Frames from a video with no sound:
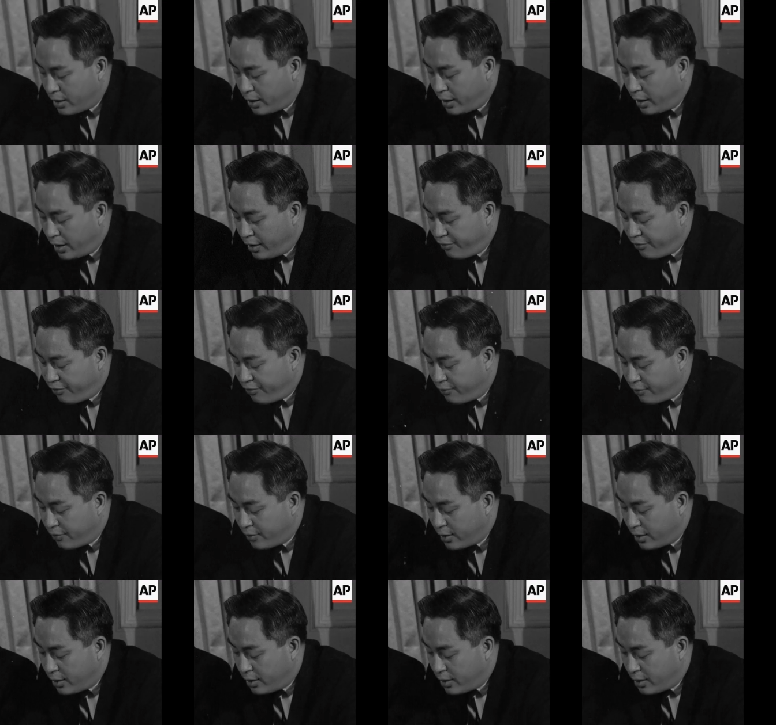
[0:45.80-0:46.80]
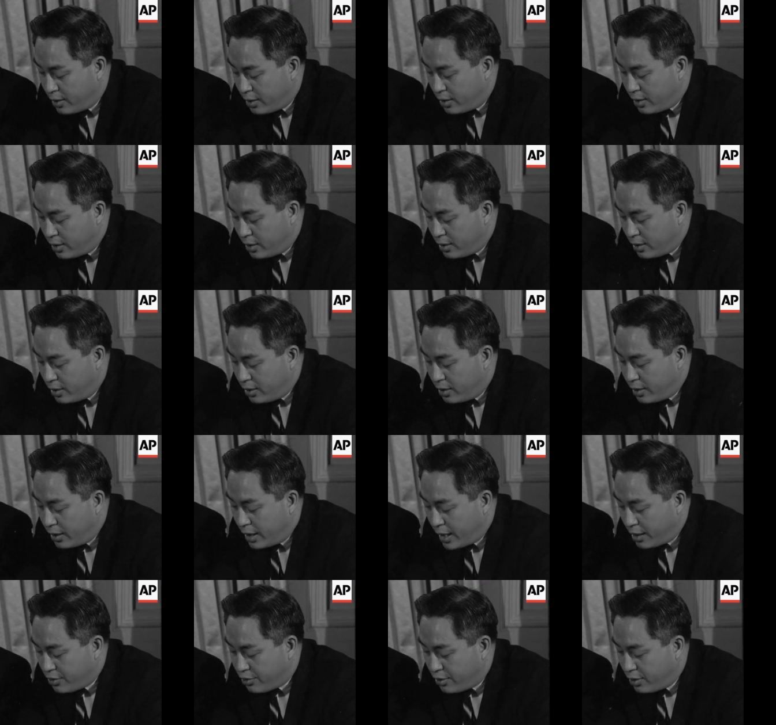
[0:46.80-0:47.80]
if the
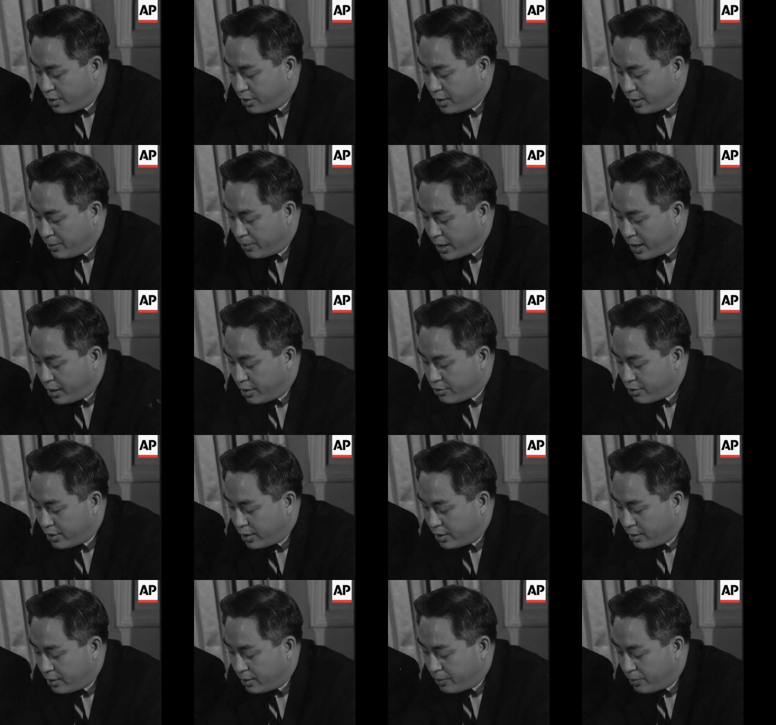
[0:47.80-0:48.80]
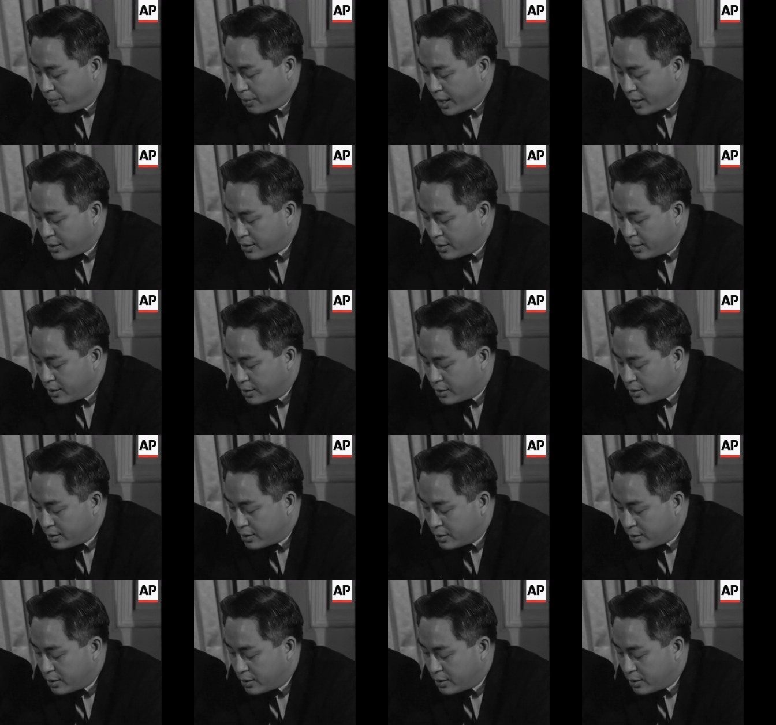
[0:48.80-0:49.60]
national liberation presence